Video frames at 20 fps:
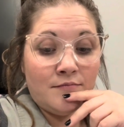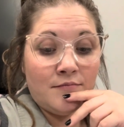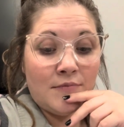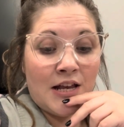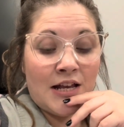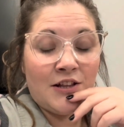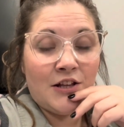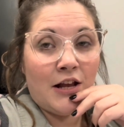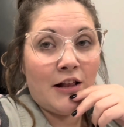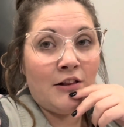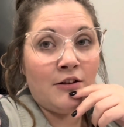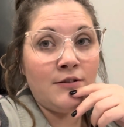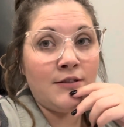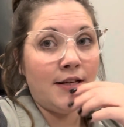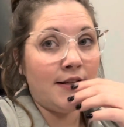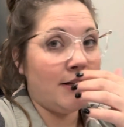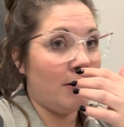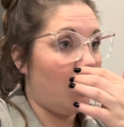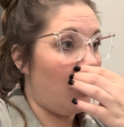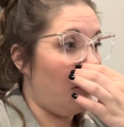And it looks like
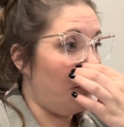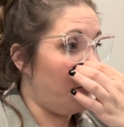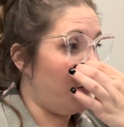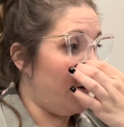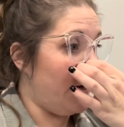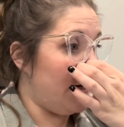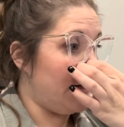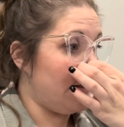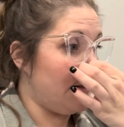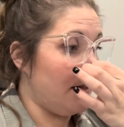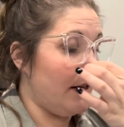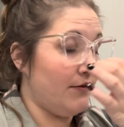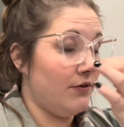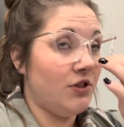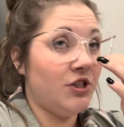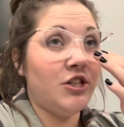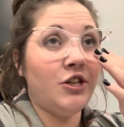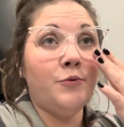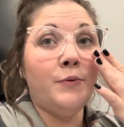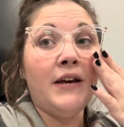they're all going into level
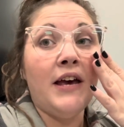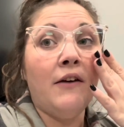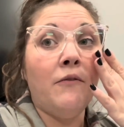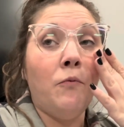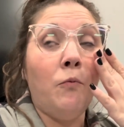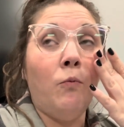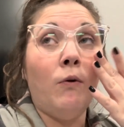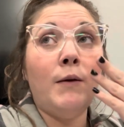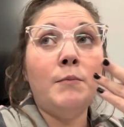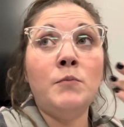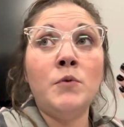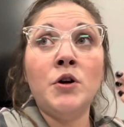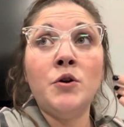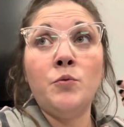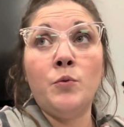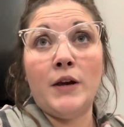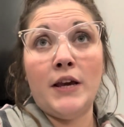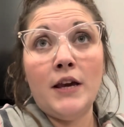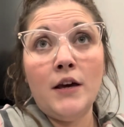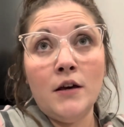2. We have one more
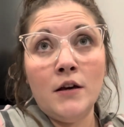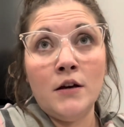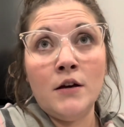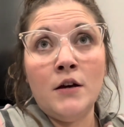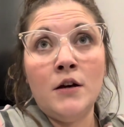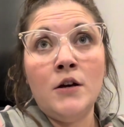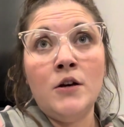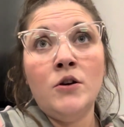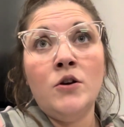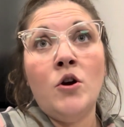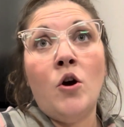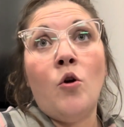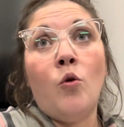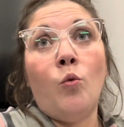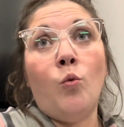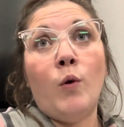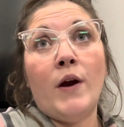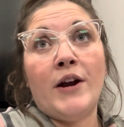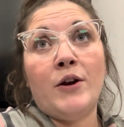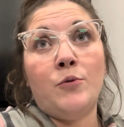week
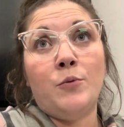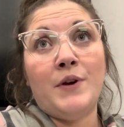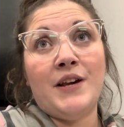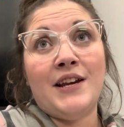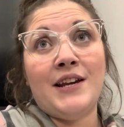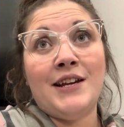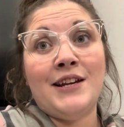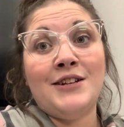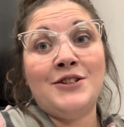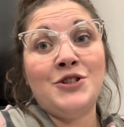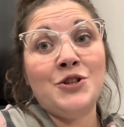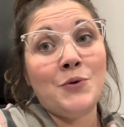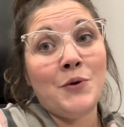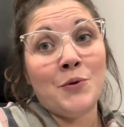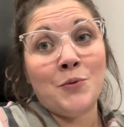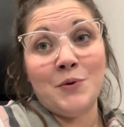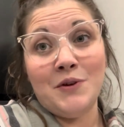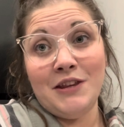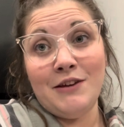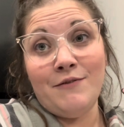where we do a
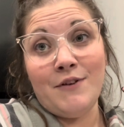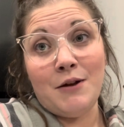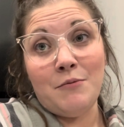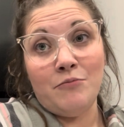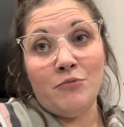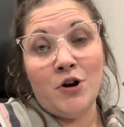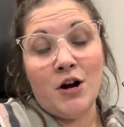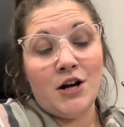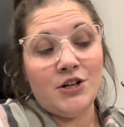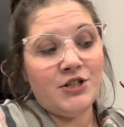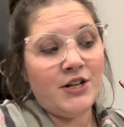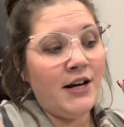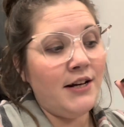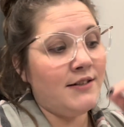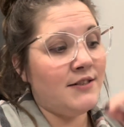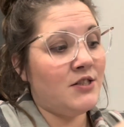really fun project.